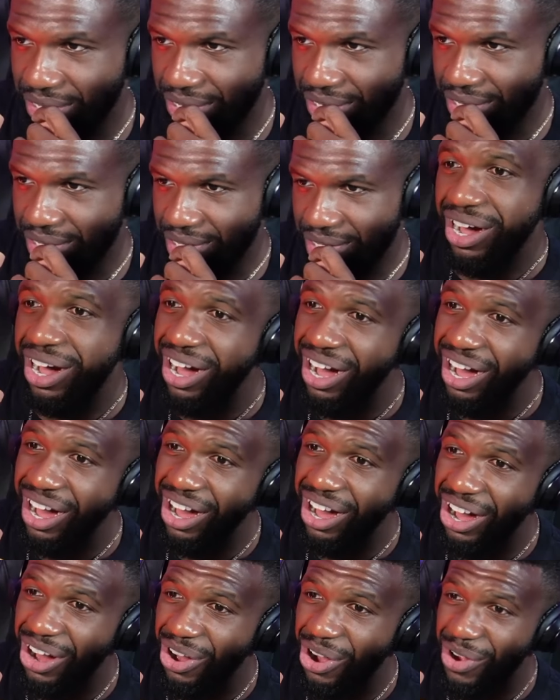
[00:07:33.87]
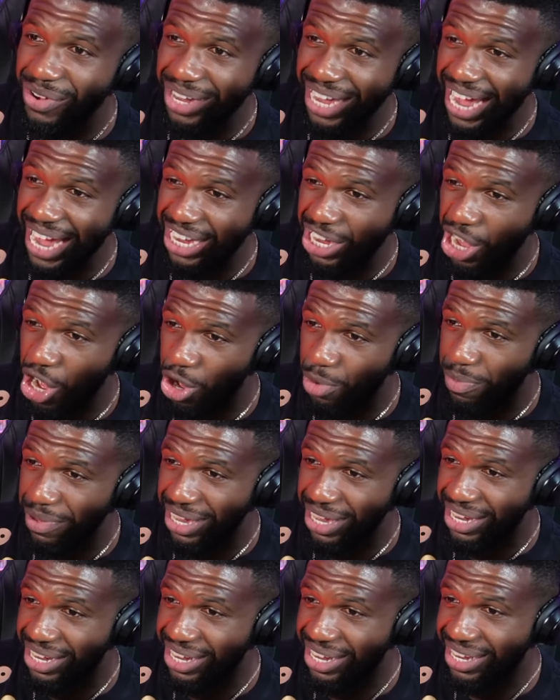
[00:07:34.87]
this? Oh, okay,
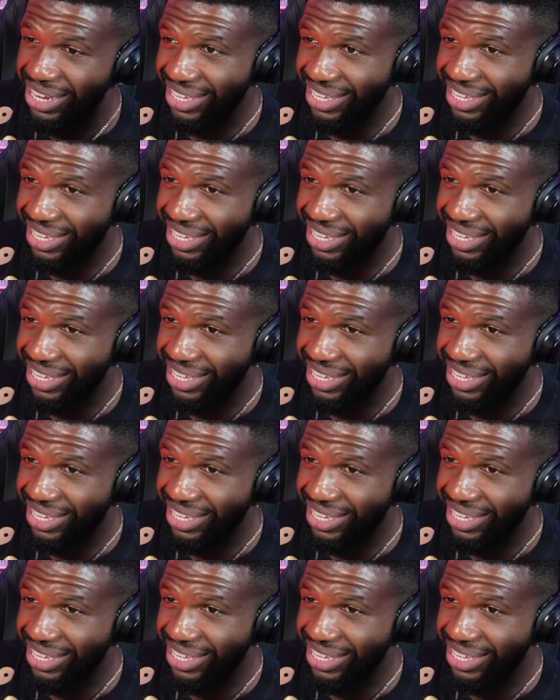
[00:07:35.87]
Coby.